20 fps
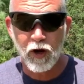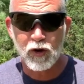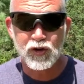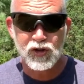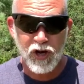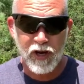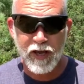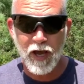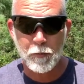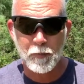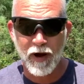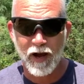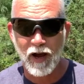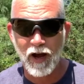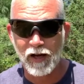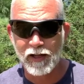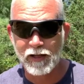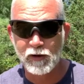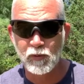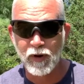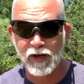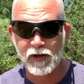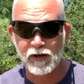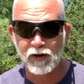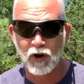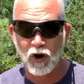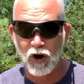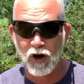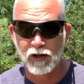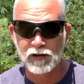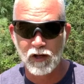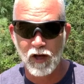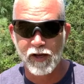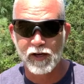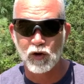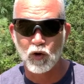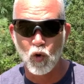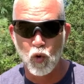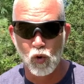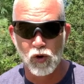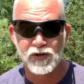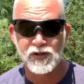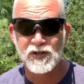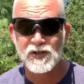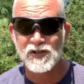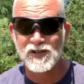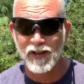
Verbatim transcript: check out my highly rated online courses.